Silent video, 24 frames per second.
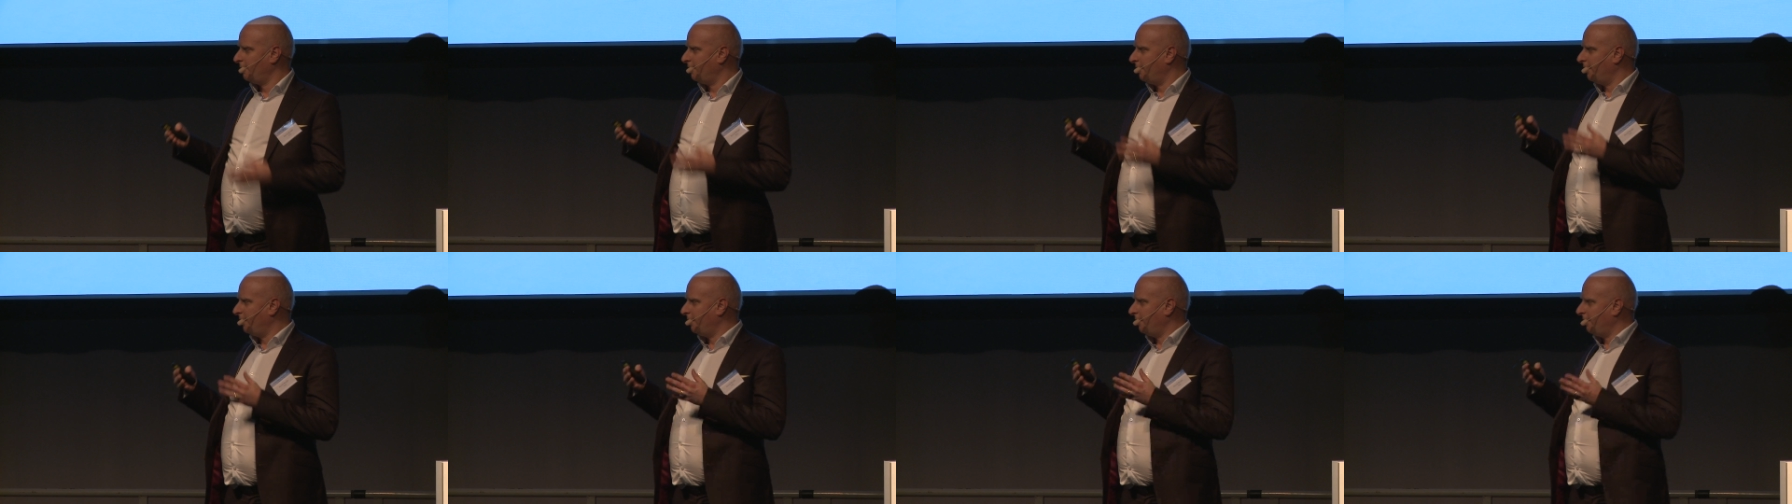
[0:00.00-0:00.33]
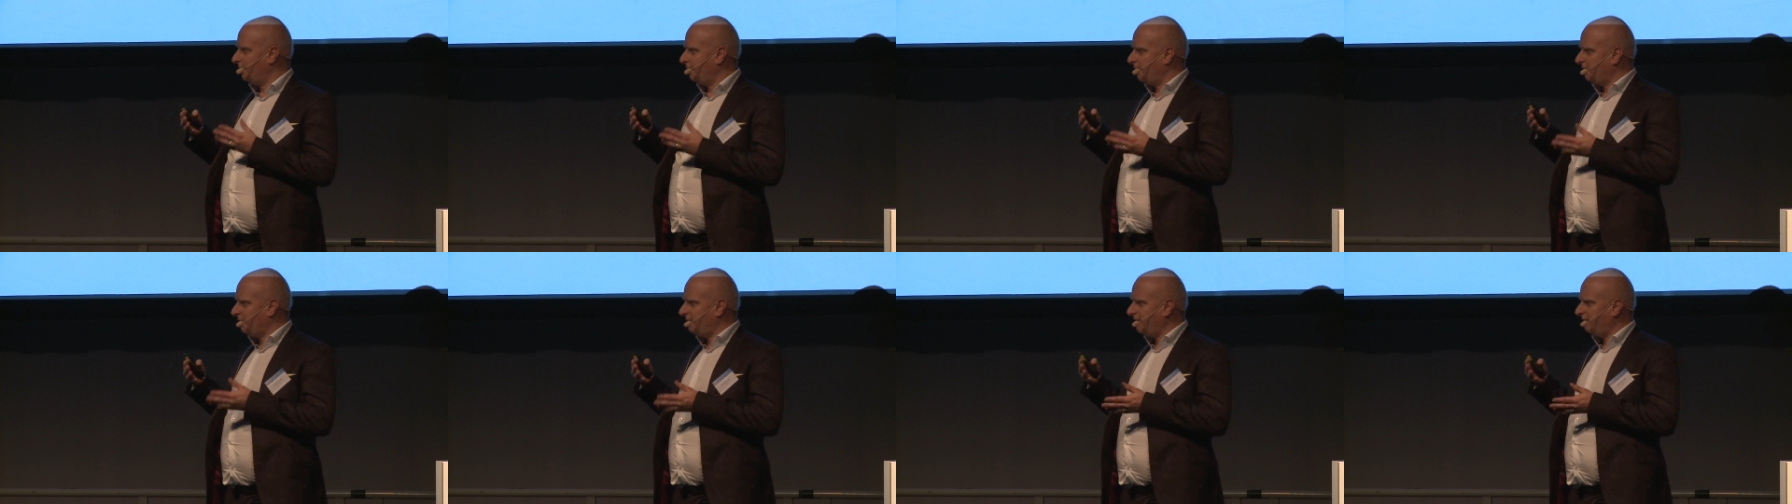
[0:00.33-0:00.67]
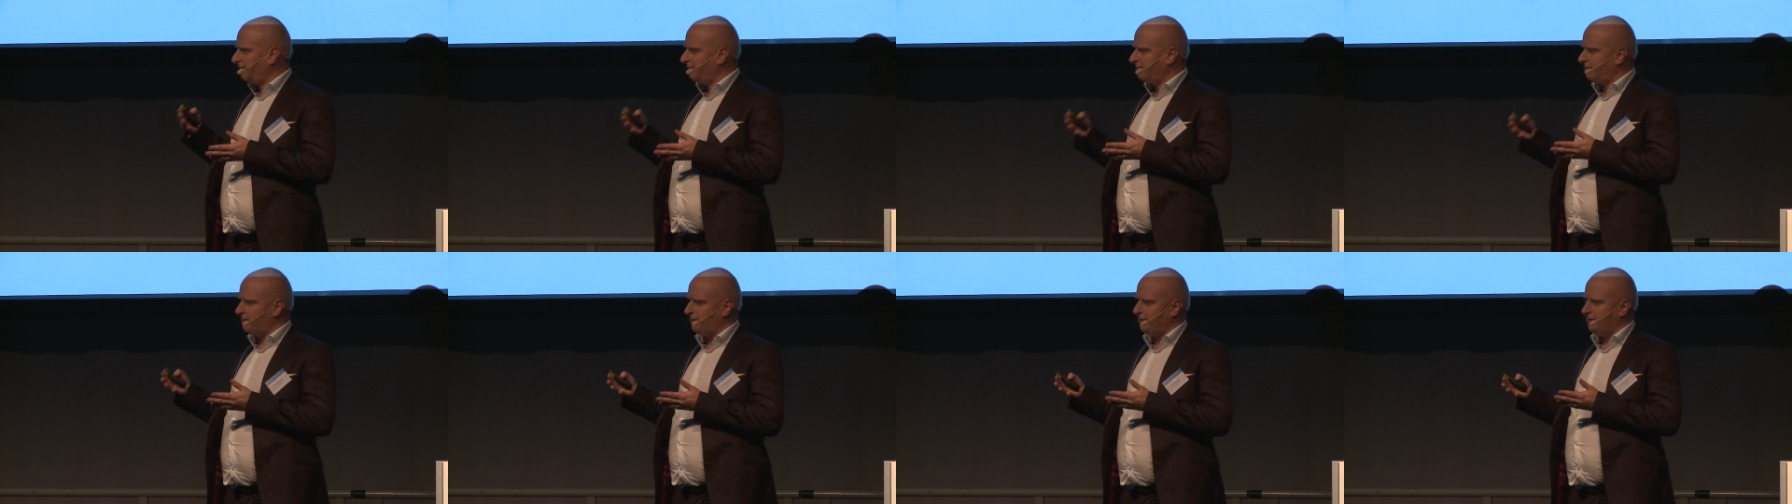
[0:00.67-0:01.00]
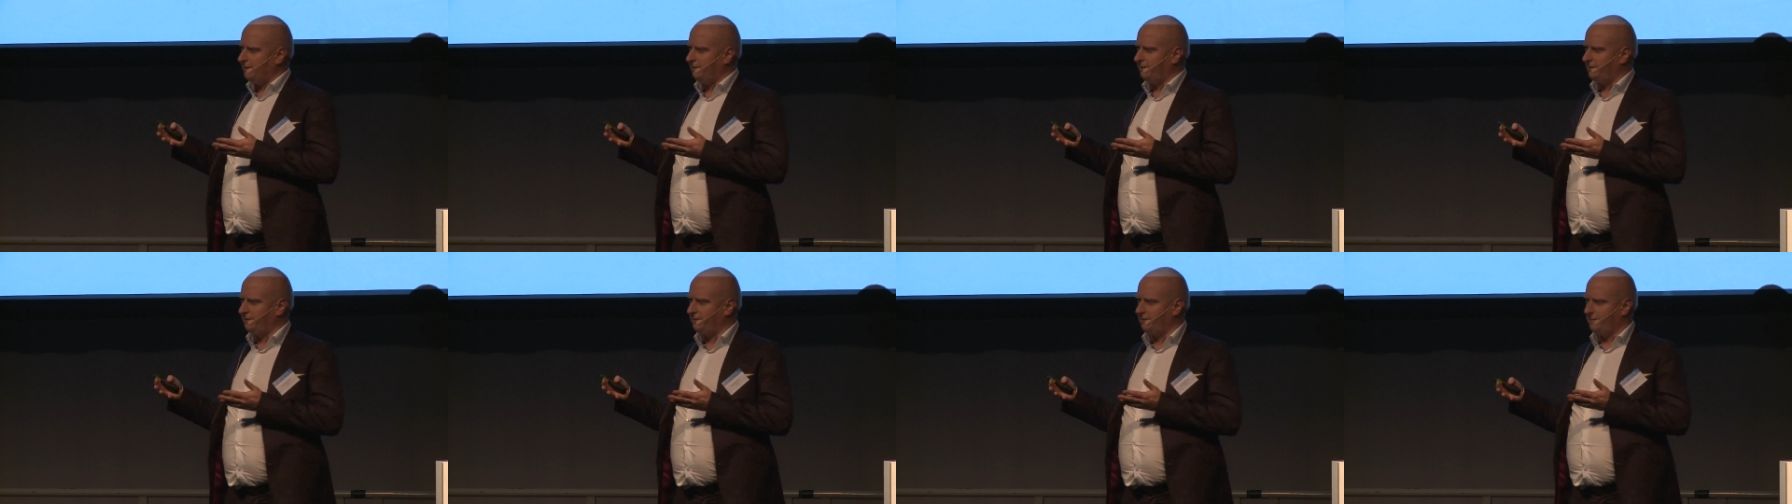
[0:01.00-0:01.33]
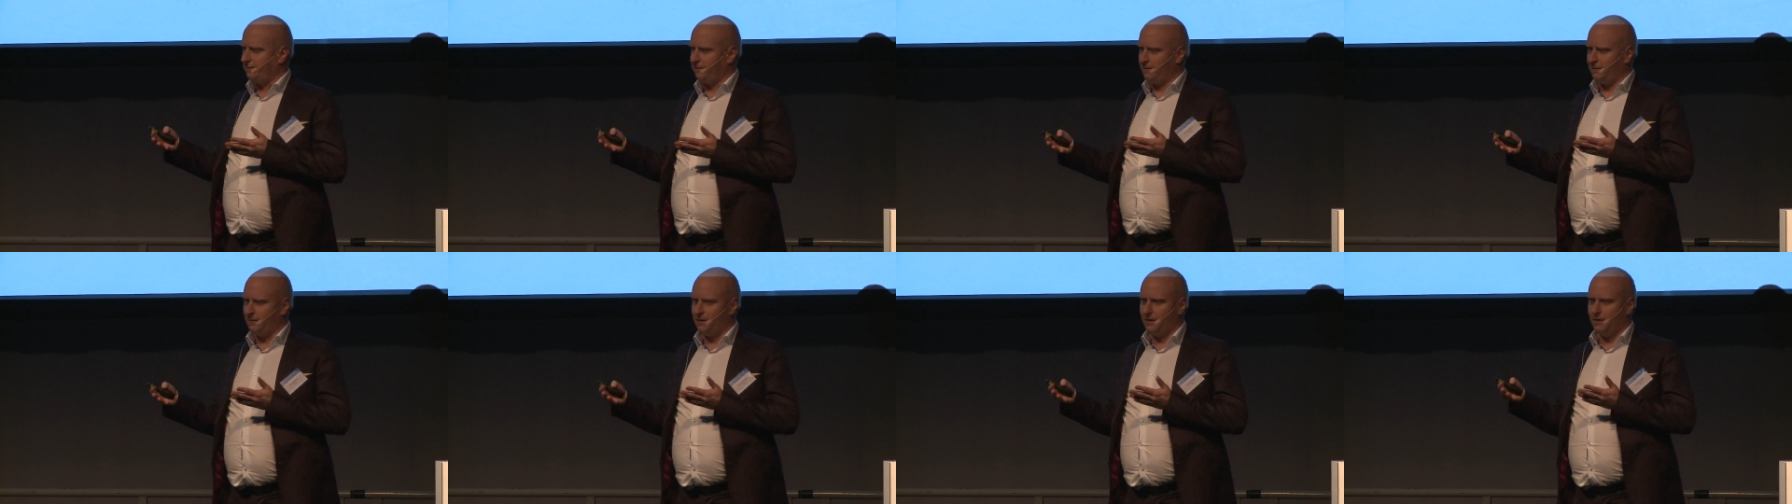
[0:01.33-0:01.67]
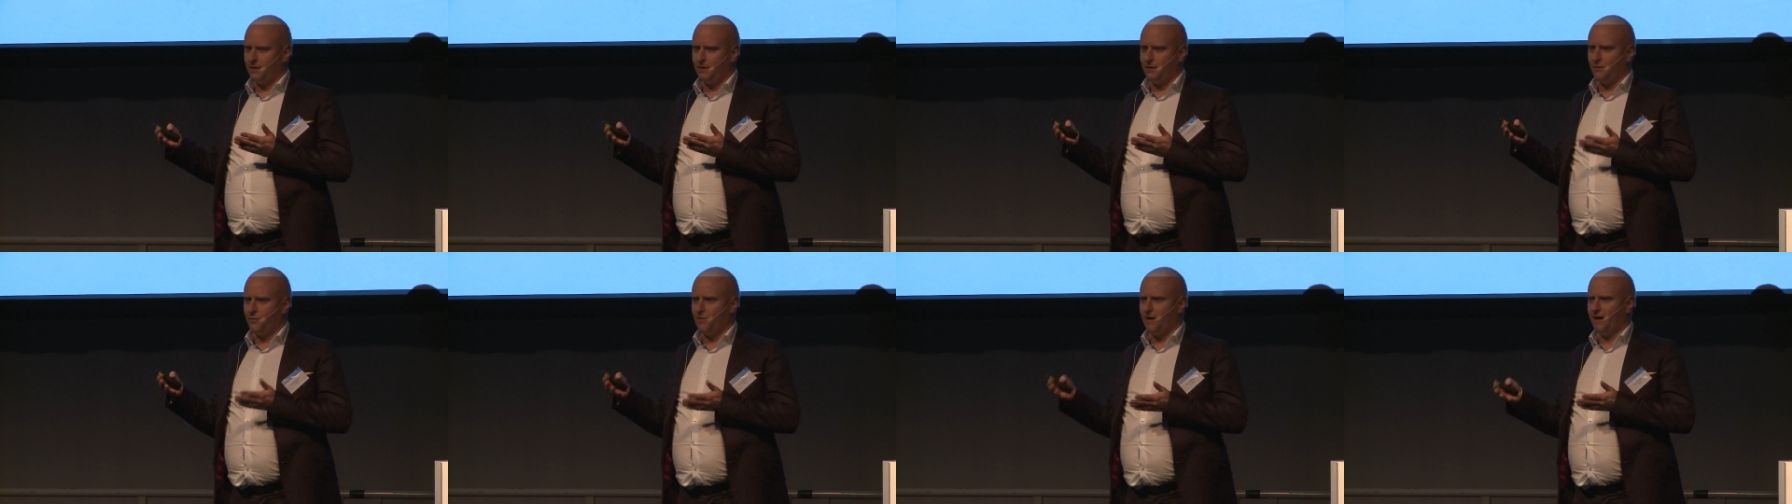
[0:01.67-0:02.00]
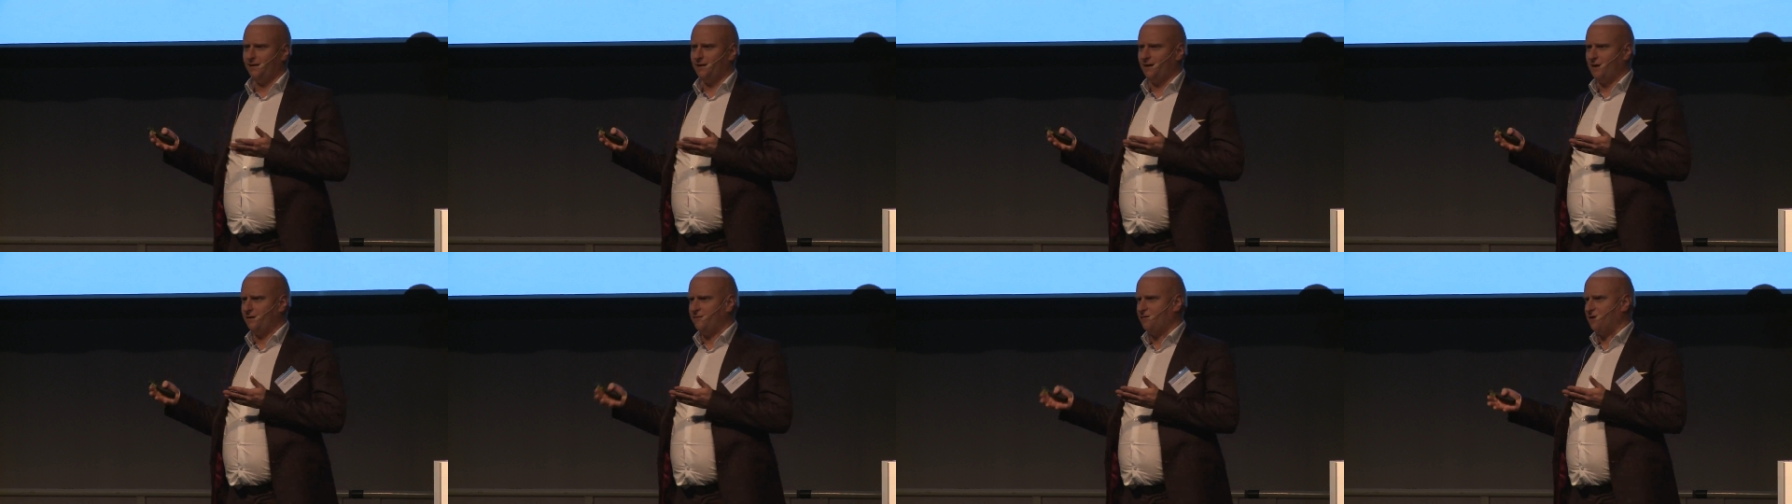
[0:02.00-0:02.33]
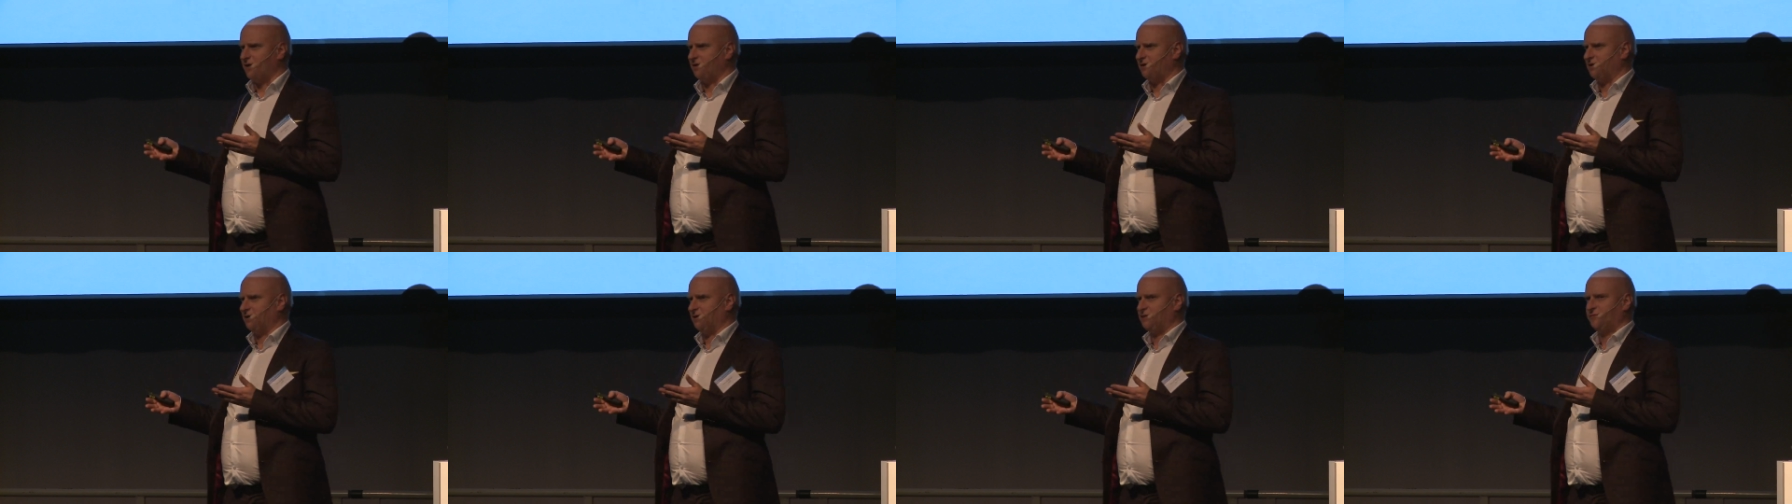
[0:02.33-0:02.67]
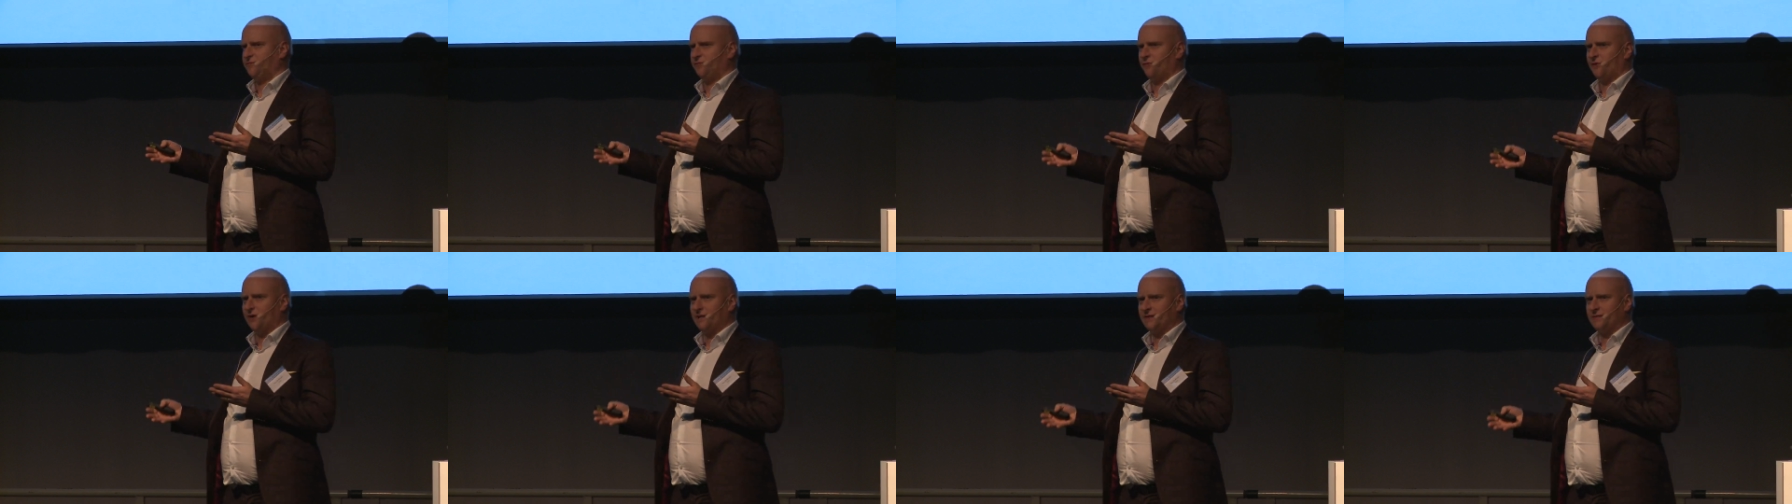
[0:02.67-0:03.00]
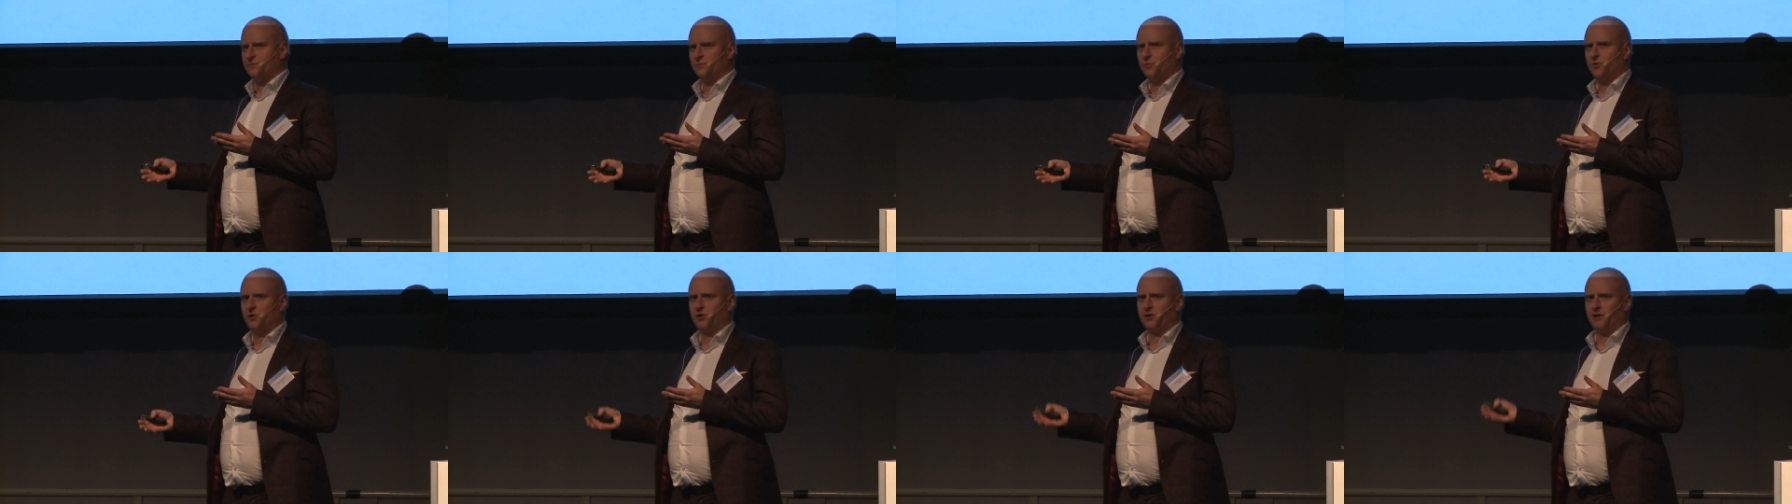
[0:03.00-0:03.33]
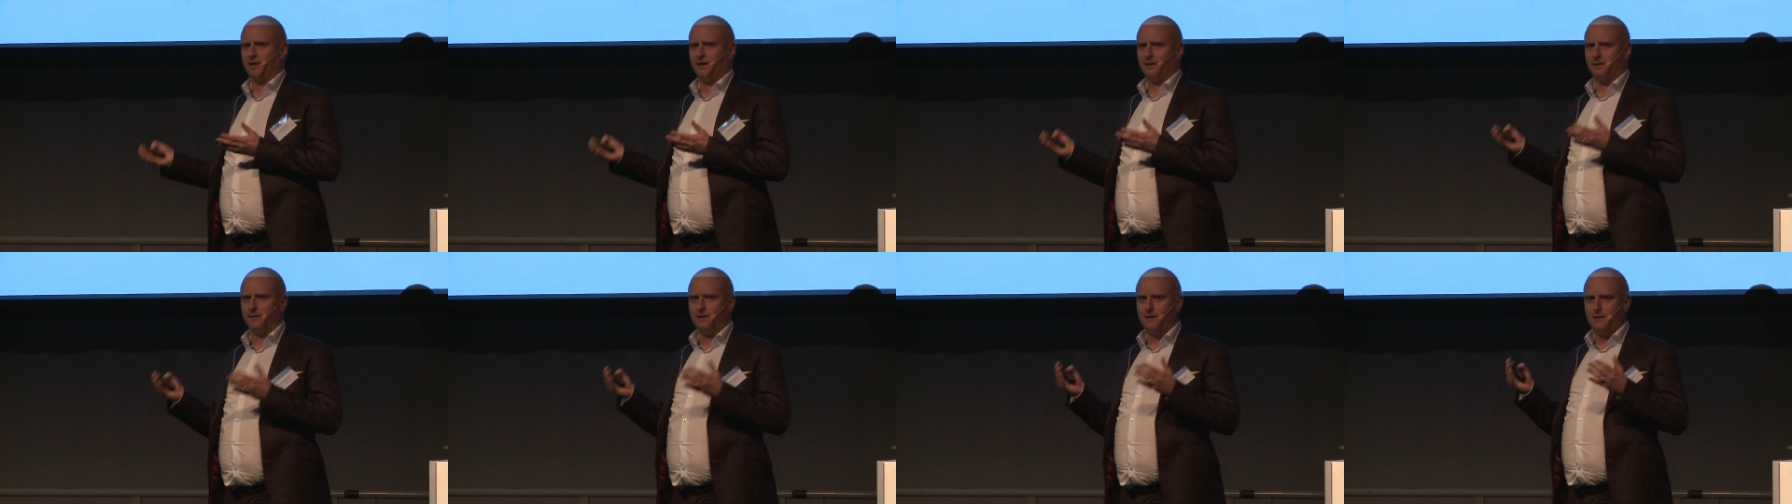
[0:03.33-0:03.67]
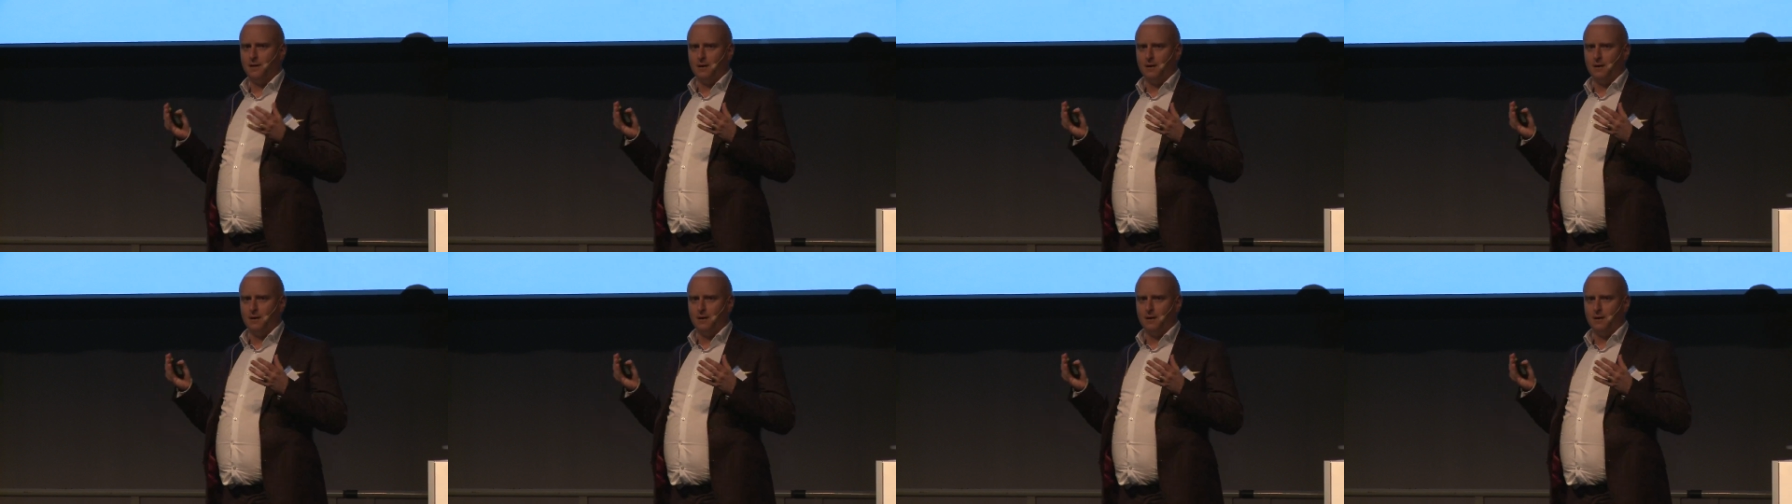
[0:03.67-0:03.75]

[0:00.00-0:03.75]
This is quite an advantage for us working